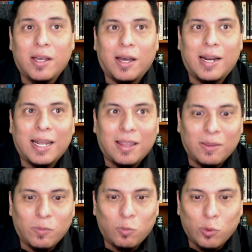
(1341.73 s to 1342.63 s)
and I
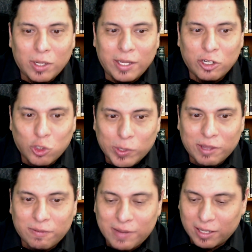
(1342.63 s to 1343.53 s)
really enjoyed
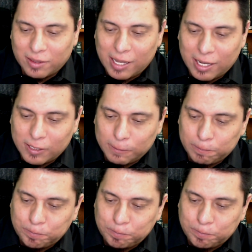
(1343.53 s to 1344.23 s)
the fact that